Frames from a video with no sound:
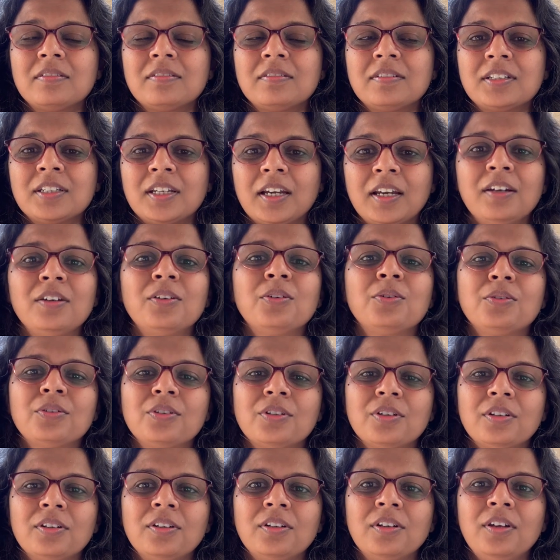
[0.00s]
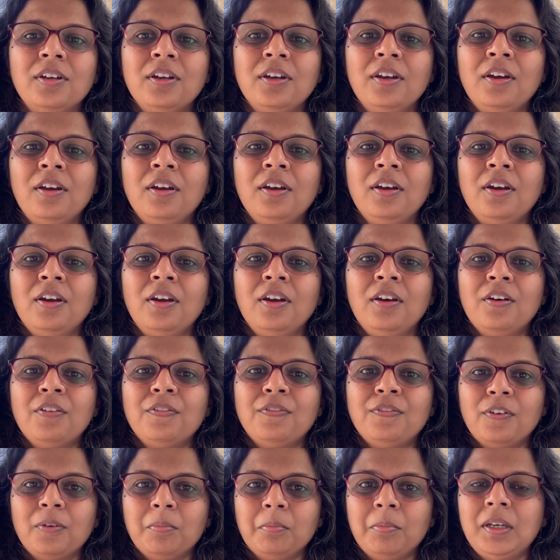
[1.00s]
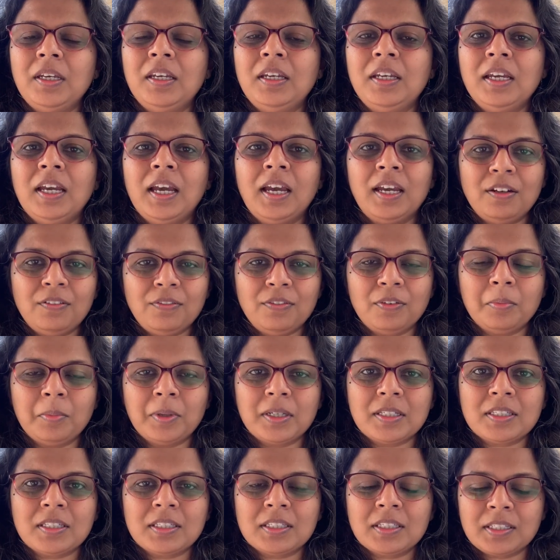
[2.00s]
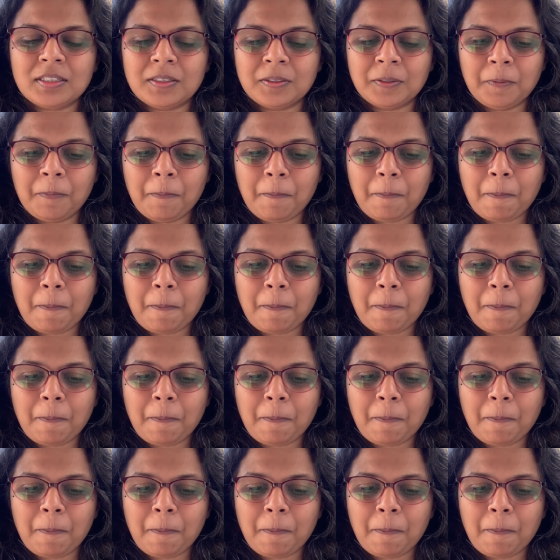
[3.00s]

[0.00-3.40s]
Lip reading: childhood for me and for my sister.